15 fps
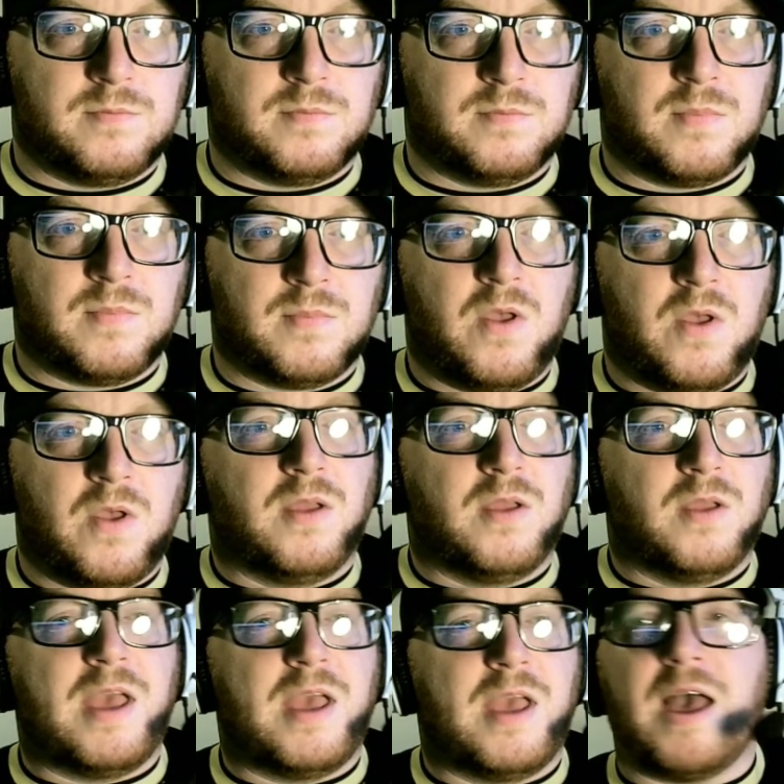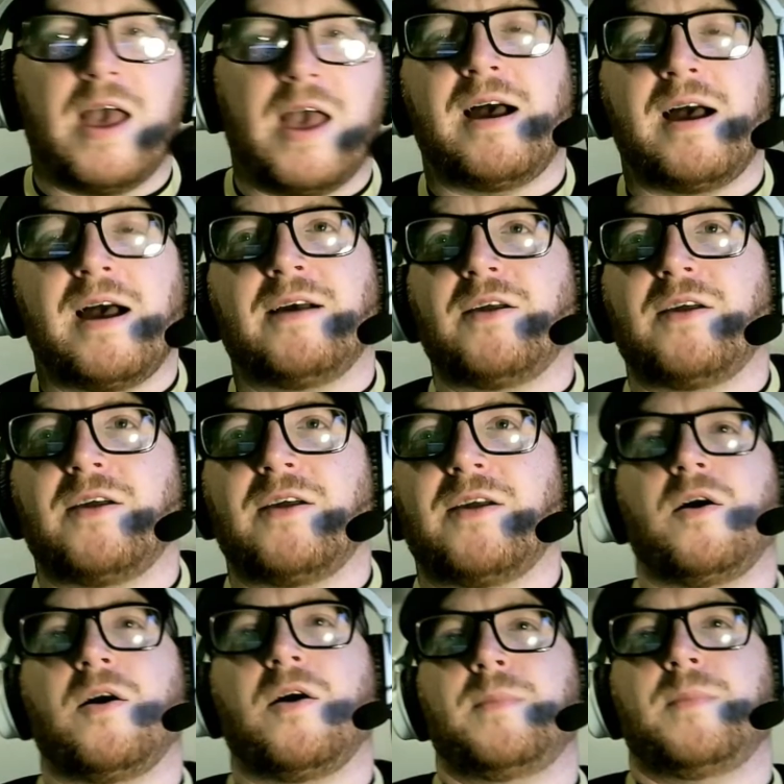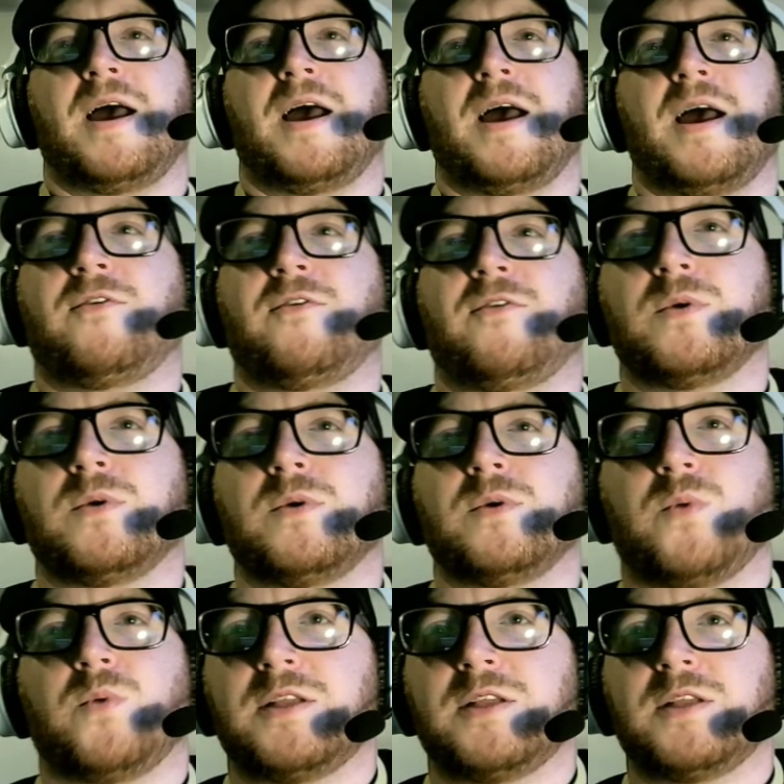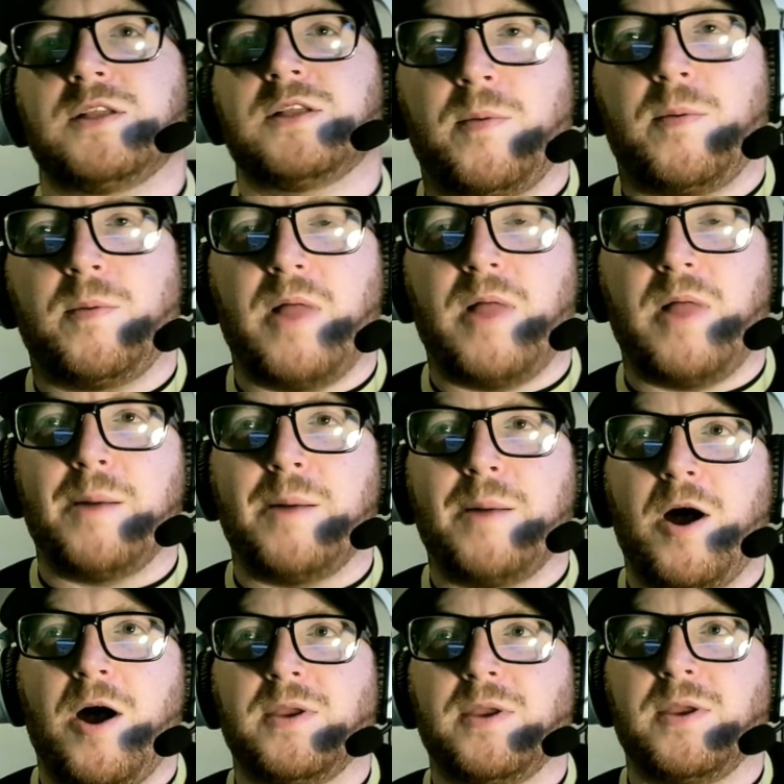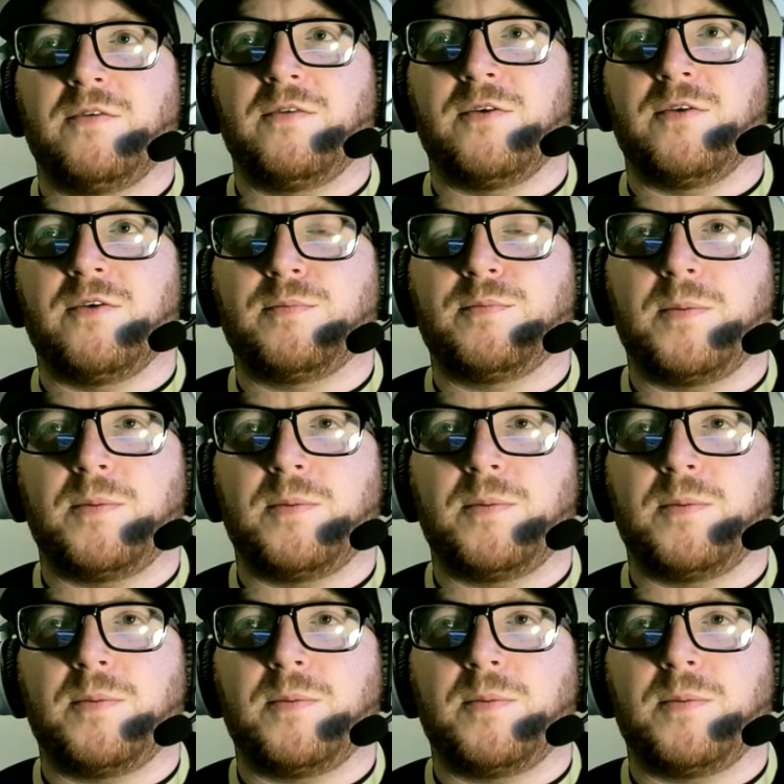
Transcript: Yeah, oh mate, I've always wanted to do proper like barbecue food, proper.